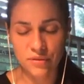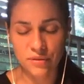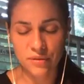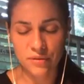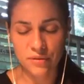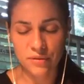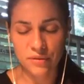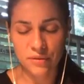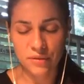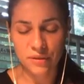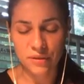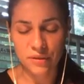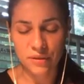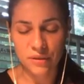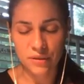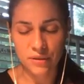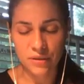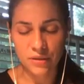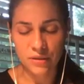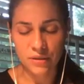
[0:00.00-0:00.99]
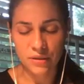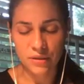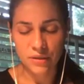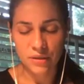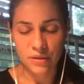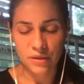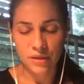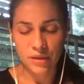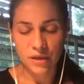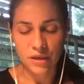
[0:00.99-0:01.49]

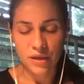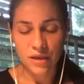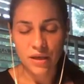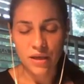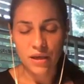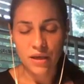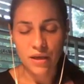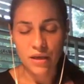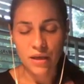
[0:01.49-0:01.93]
[no speech]